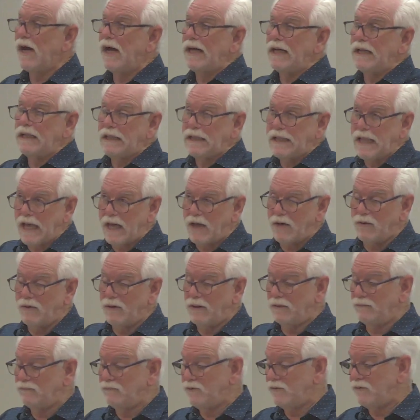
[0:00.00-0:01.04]
I allow
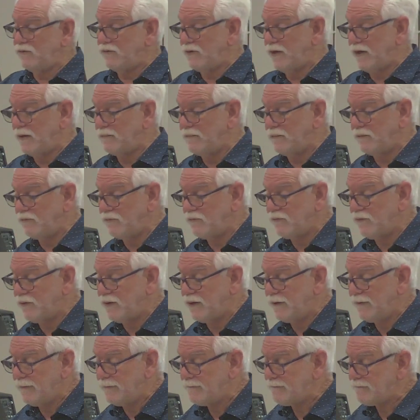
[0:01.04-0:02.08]
him to set me
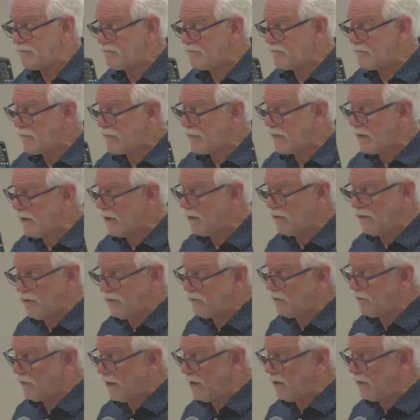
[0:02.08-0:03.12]
free in
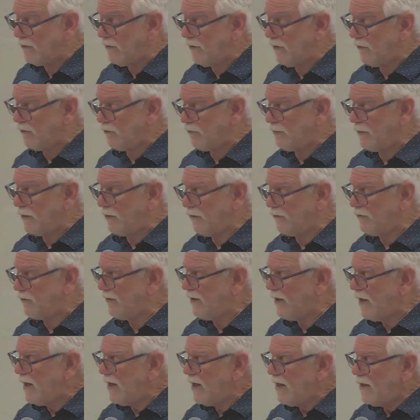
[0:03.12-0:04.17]
different areas because
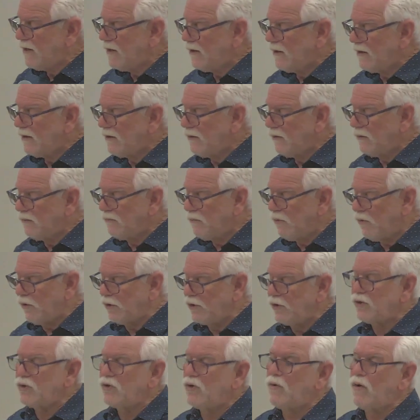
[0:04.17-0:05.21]
the, the more
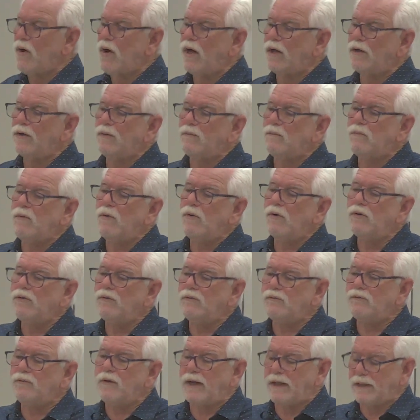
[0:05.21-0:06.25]
you go on the more
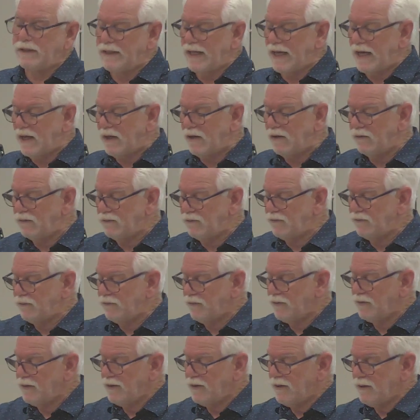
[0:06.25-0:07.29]
you find
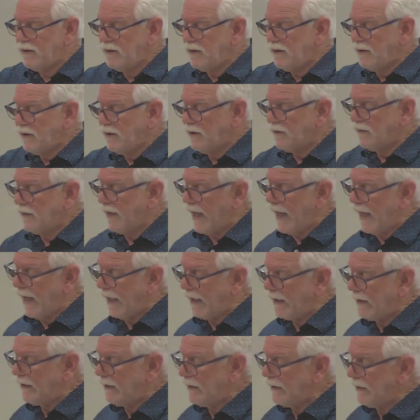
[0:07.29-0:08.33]
out
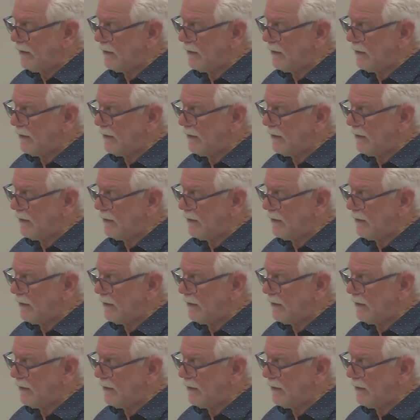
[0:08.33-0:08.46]
that